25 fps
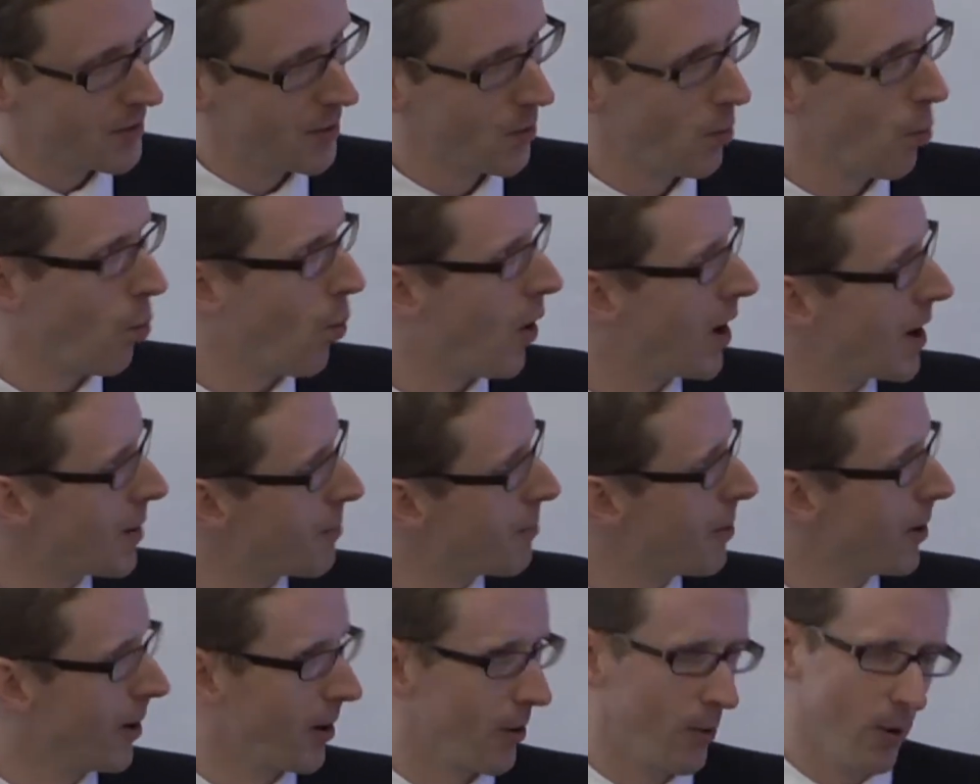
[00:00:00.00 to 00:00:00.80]

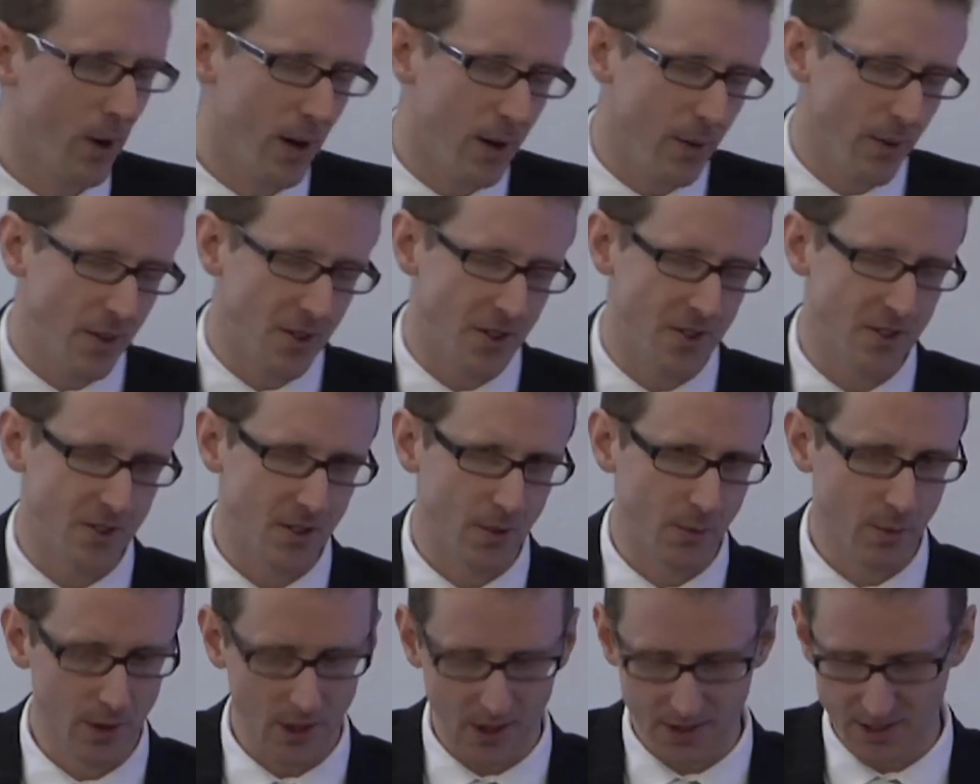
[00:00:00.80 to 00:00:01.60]
WIPO, which is
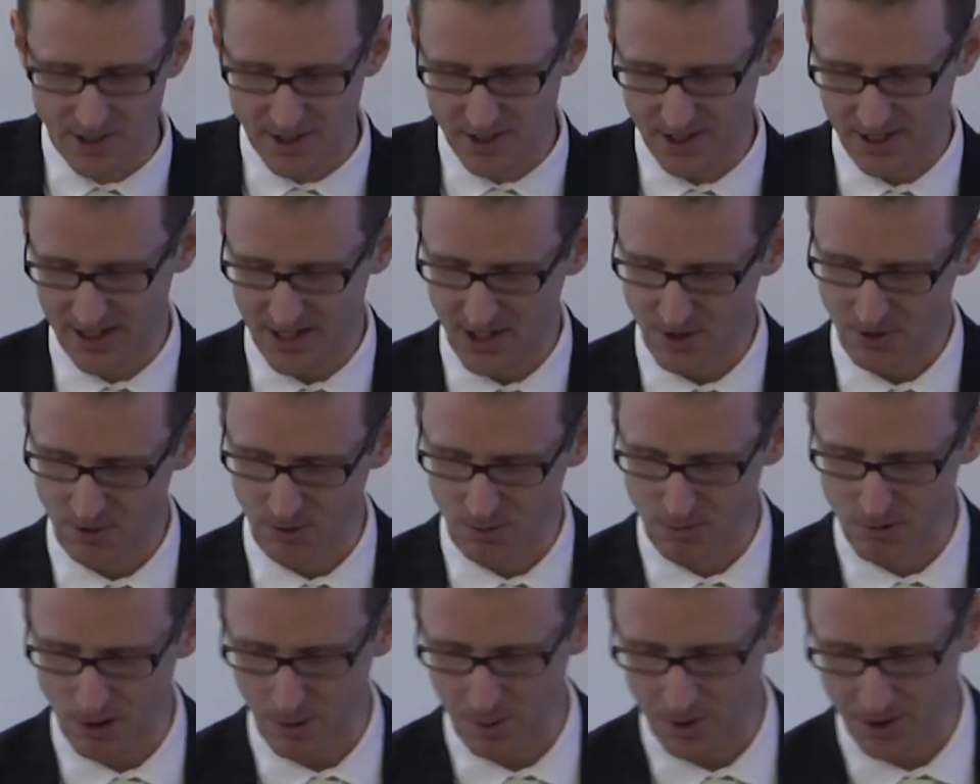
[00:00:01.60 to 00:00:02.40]
the World
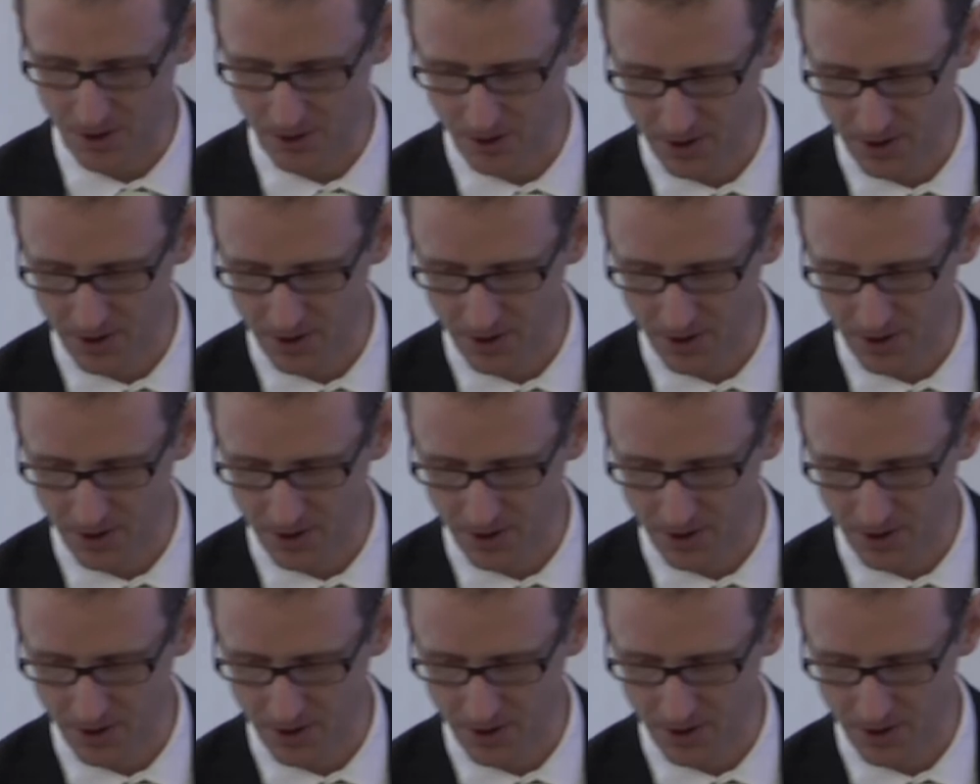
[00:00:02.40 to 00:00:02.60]
Intellectual Property